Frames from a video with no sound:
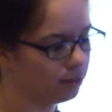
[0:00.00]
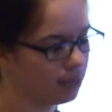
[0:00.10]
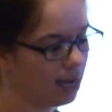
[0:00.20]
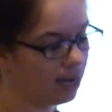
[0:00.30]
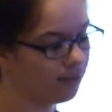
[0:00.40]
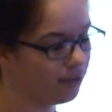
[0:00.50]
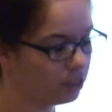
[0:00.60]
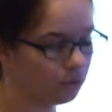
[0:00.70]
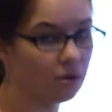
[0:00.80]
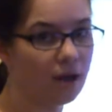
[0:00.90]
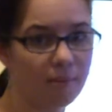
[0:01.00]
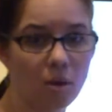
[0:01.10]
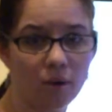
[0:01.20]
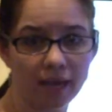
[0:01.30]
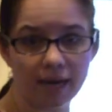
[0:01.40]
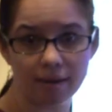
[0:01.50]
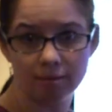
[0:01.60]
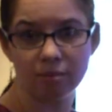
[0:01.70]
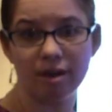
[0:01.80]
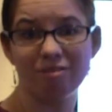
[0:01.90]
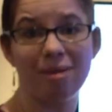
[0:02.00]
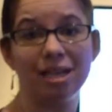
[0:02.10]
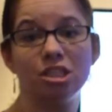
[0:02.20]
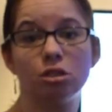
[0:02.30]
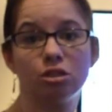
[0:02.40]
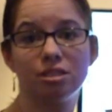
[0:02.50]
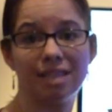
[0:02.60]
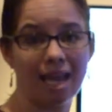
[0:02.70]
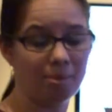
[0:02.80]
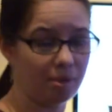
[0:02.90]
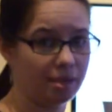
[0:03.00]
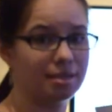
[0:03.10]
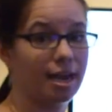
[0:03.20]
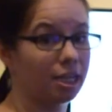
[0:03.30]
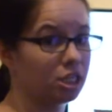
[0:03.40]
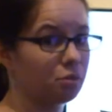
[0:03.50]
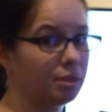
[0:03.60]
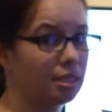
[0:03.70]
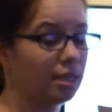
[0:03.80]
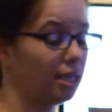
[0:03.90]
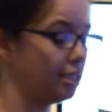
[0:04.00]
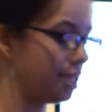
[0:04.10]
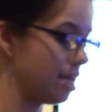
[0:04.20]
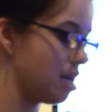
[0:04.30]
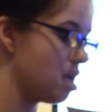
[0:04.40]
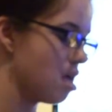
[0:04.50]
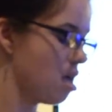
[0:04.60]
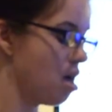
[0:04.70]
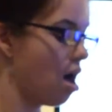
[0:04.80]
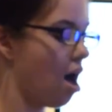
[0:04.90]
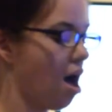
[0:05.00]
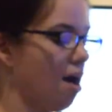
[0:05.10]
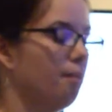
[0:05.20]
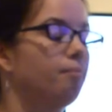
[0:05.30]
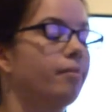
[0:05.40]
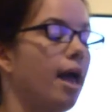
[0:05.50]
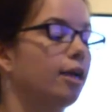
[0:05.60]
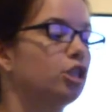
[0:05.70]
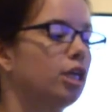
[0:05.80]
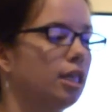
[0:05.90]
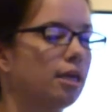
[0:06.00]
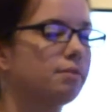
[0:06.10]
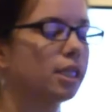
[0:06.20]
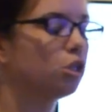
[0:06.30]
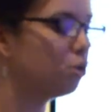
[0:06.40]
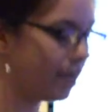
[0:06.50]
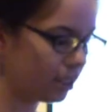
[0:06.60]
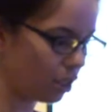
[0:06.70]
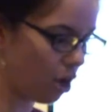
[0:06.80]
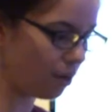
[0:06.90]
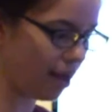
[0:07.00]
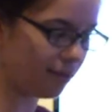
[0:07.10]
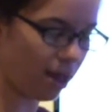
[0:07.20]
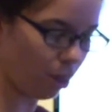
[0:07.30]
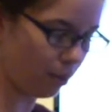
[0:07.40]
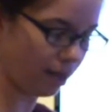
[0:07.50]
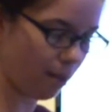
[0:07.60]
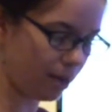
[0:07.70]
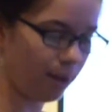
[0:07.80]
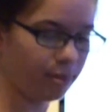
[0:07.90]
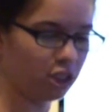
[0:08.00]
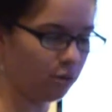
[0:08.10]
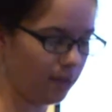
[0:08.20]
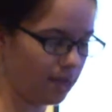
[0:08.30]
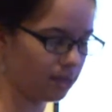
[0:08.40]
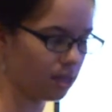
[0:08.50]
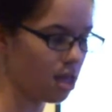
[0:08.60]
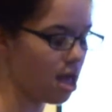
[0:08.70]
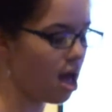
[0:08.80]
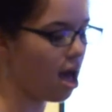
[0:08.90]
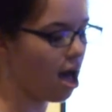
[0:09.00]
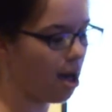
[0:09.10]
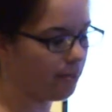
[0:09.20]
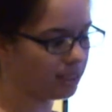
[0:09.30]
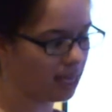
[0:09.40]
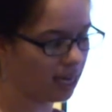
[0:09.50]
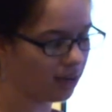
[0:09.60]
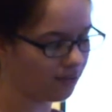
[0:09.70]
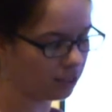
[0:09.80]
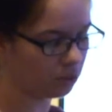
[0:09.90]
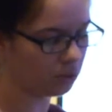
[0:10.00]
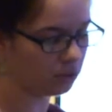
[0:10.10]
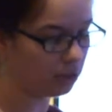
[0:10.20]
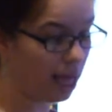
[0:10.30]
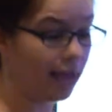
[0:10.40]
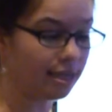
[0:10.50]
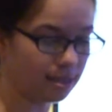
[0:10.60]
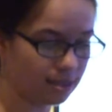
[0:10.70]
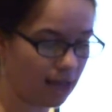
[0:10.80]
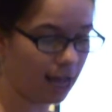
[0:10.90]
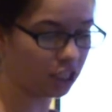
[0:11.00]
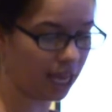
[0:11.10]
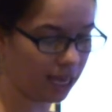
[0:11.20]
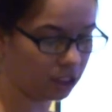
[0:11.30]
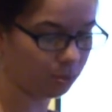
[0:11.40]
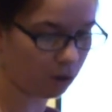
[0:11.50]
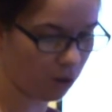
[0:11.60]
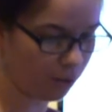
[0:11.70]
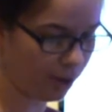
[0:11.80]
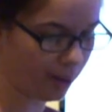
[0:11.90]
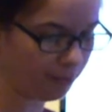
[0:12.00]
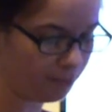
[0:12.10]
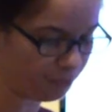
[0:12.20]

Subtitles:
Individual. I'm holding up one of my children's IEPs that I just recently did. Actually, I think it was like 2 weeks ago, and I have another one coming up in 2 weeks. It's an individualized education program.